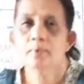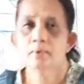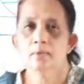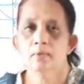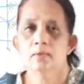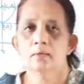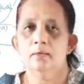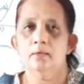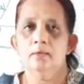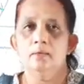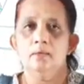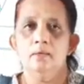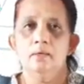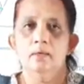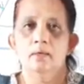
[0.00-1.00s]

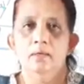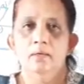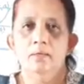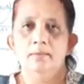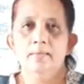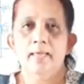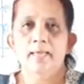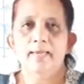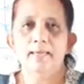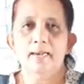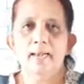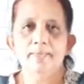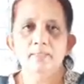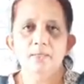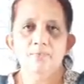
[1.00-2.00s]
the
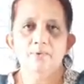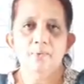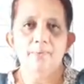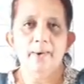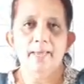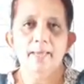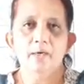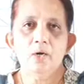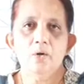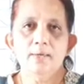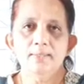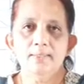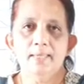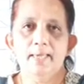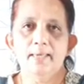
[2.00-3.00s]
headlight of a bike or
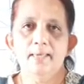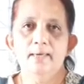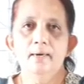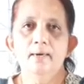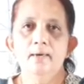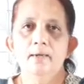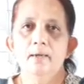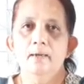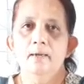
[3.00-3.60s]
a cycle,